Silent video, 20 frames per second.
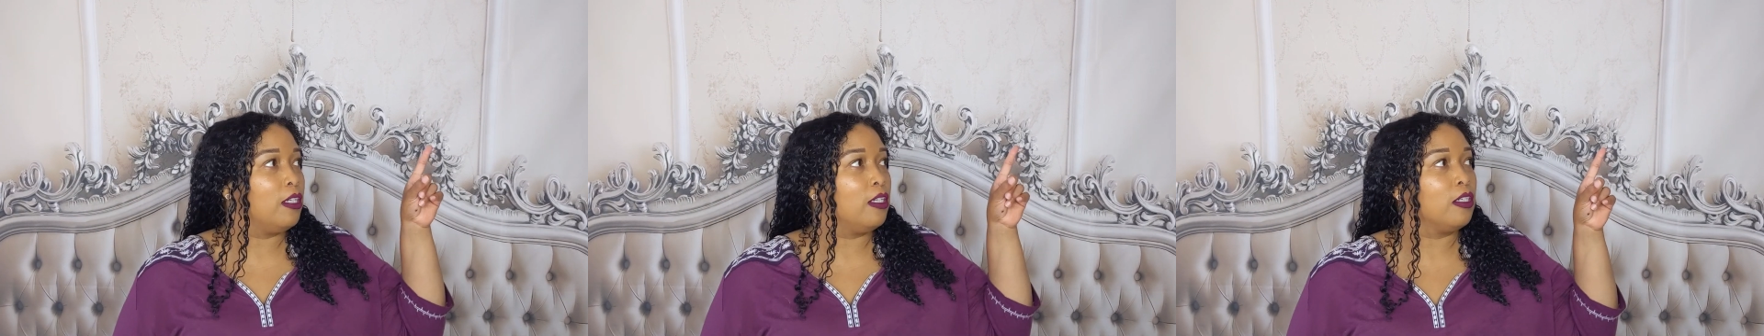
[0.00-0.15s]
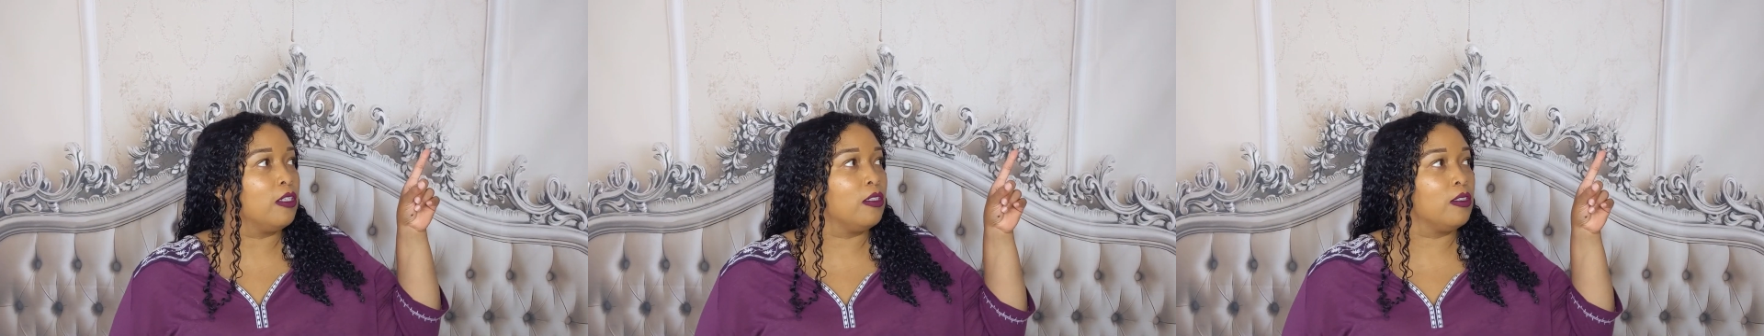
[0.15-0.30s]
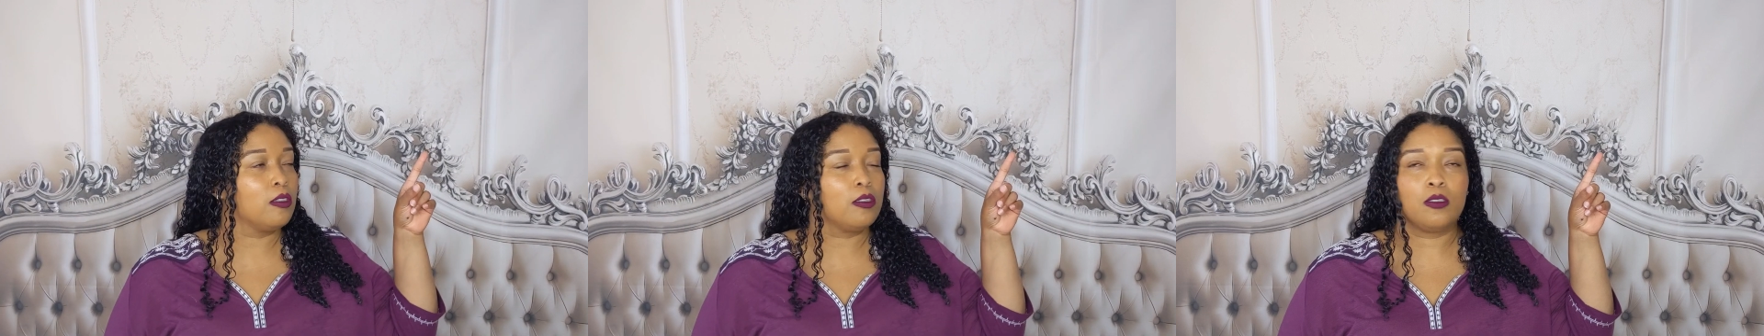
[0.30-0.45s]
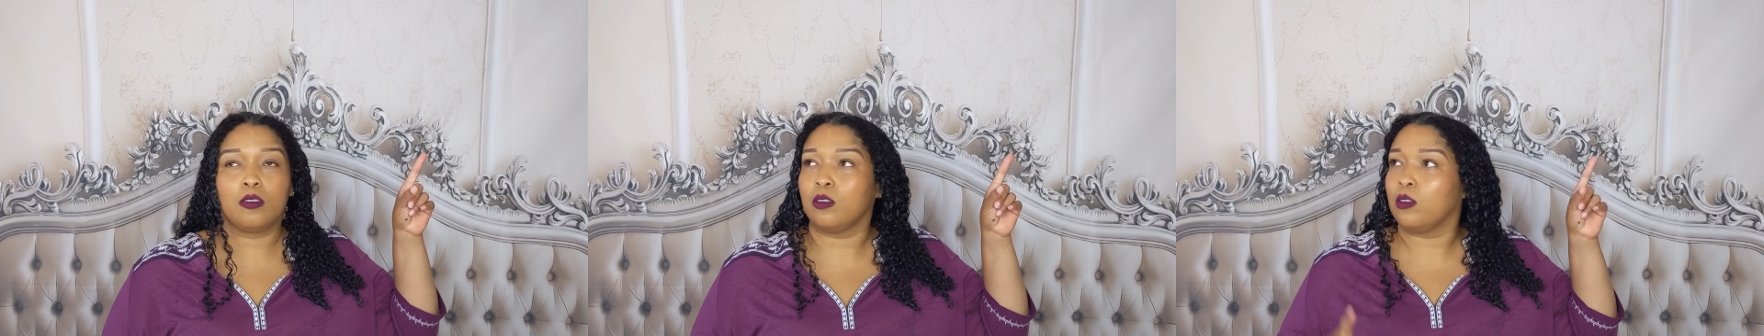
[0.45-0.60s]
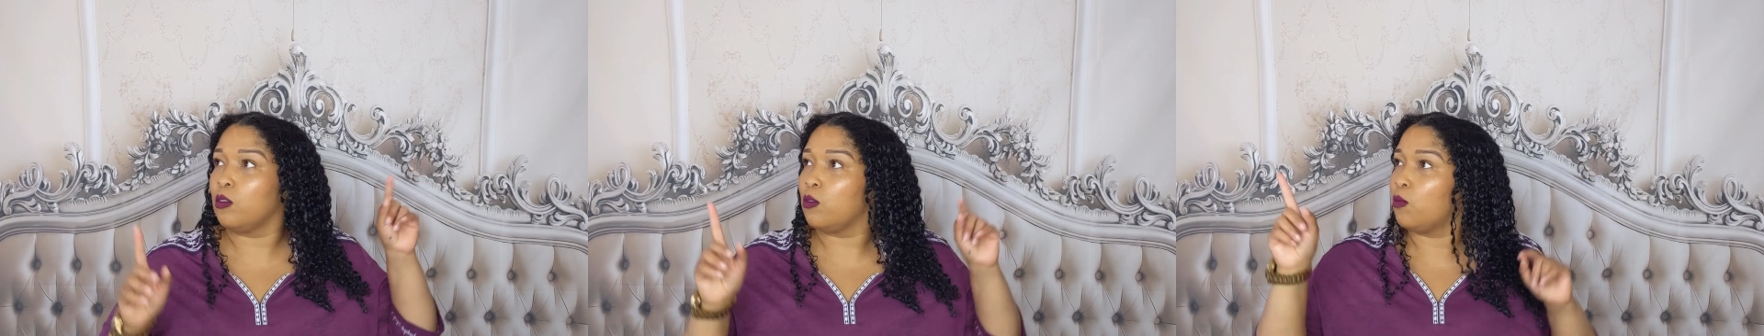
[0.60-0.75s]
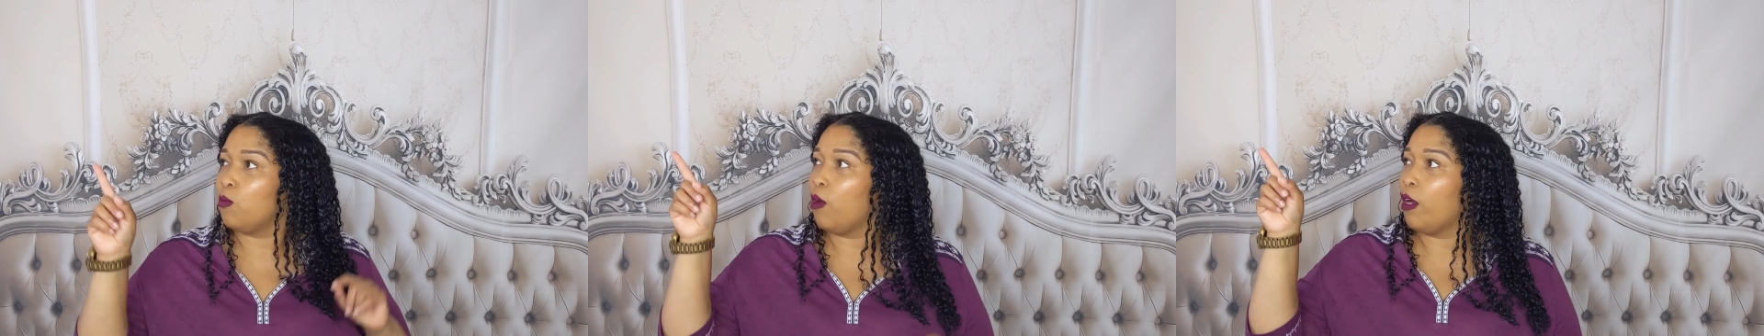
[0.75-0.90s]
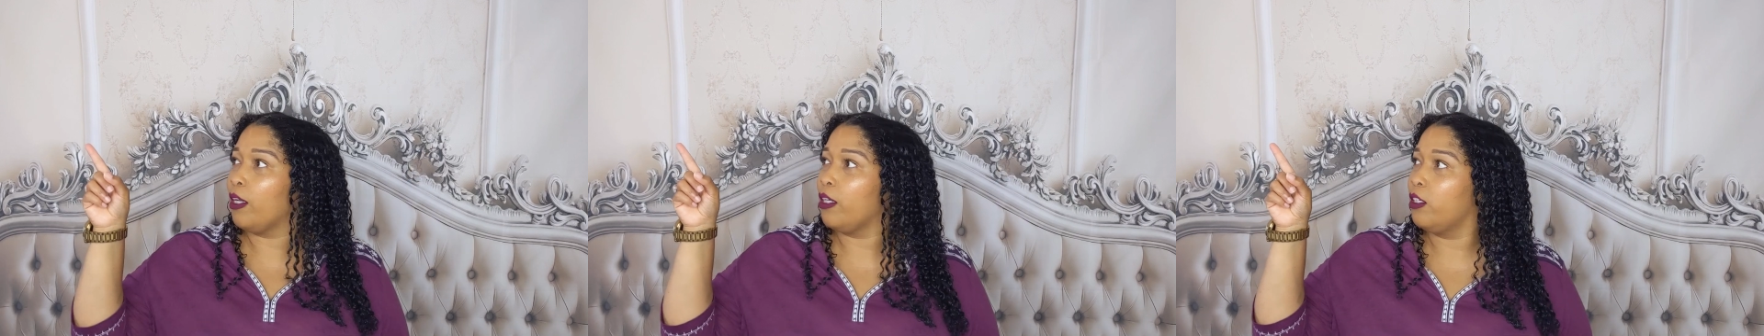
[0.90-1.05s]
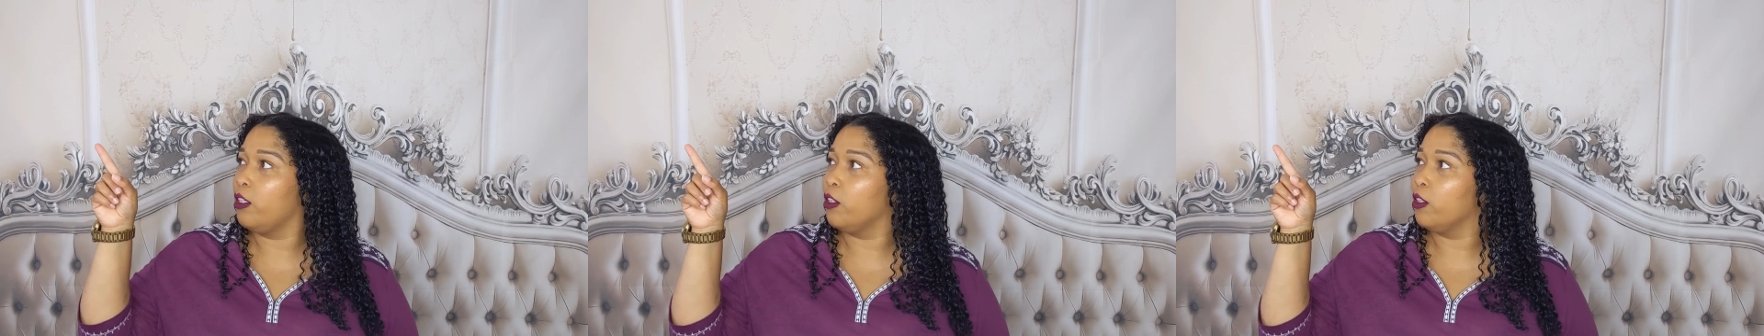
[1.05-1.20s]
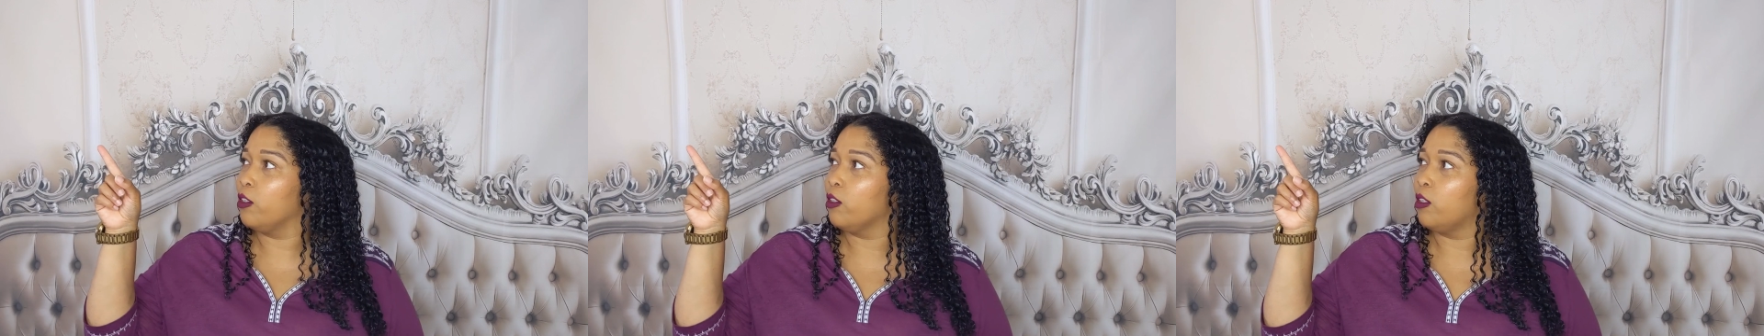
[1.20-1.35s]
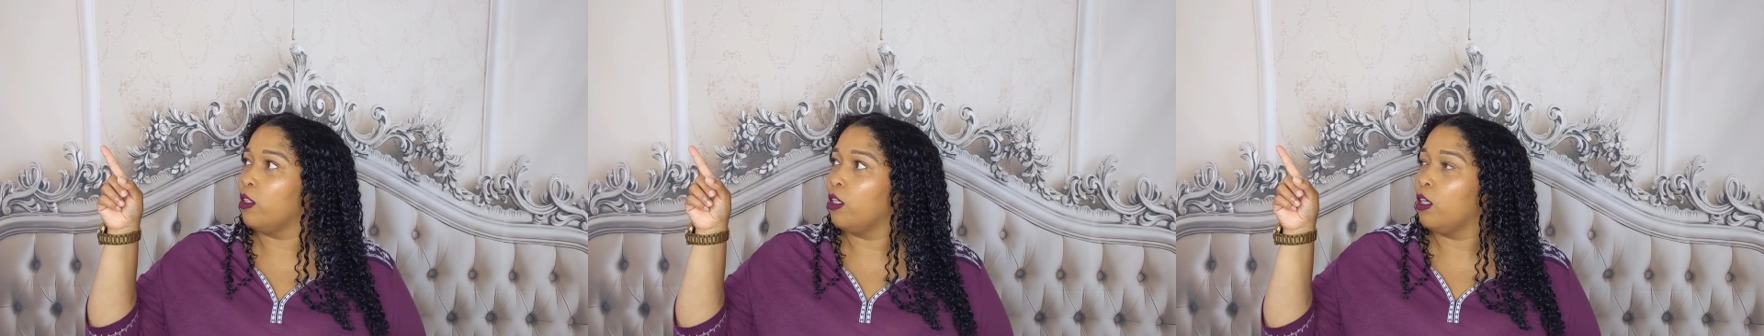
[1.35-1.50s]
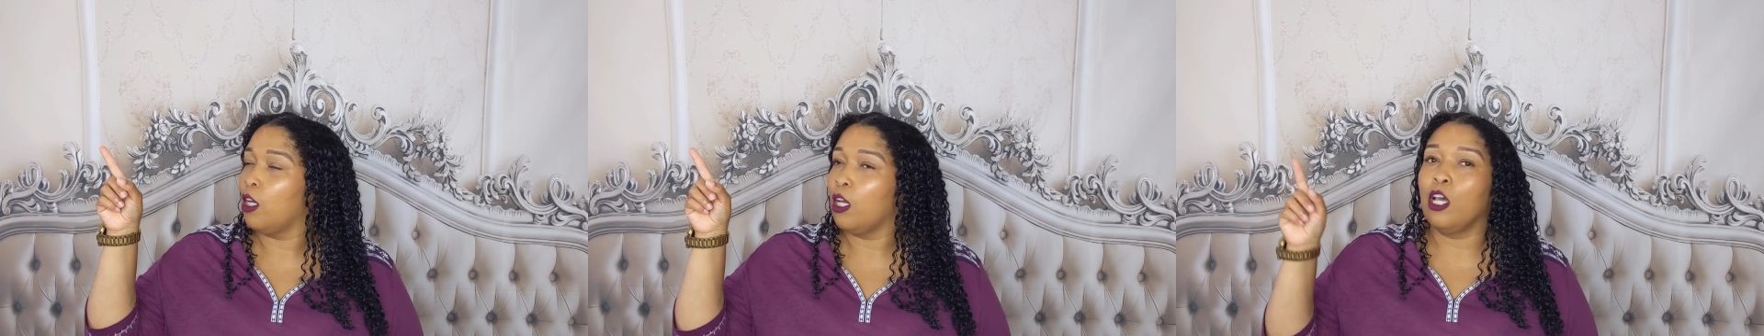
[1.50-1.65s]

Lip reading: here. Right here.